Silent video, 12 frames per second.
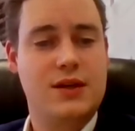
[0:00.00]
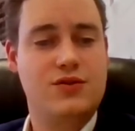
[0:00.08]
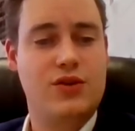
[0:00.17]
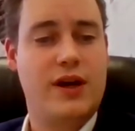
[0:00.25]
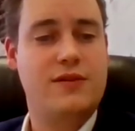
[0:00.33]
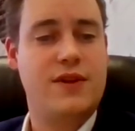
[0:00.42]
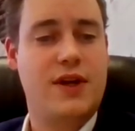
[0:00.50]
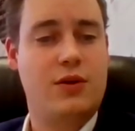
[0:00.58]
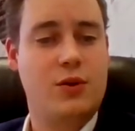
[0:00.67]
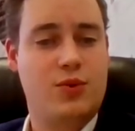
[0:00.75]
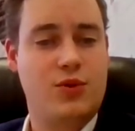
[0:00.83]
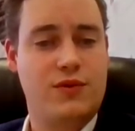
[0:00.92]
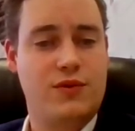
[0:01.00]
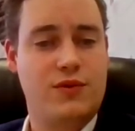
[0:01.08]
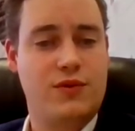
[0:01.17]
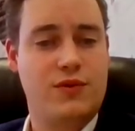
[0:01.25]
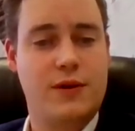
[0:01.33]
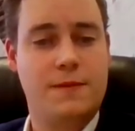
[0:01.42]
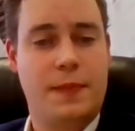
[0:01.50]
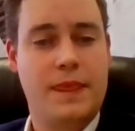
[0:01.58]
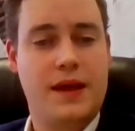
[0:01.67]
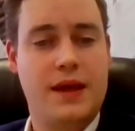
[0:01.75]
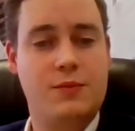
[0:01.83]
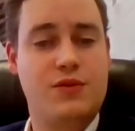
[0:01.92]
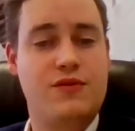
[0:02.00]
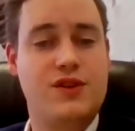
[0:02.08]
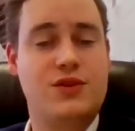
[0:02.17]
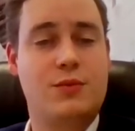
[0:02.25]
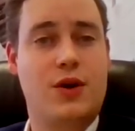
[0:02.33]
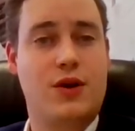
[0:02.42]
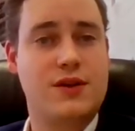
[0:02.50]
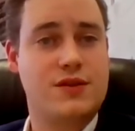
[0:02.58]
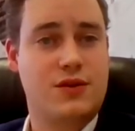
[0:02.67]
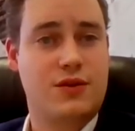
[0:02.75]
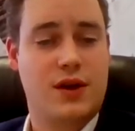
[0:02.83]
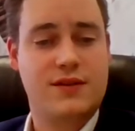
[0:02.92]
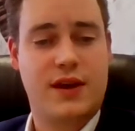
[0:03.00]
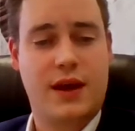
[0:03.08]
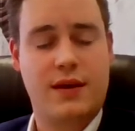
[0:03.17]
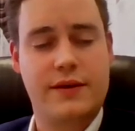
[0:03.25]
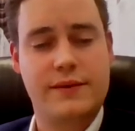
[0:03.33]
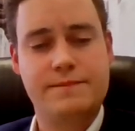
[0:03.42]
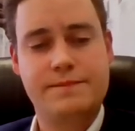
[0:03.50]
dried flower portfolio in provincial markets across Canada.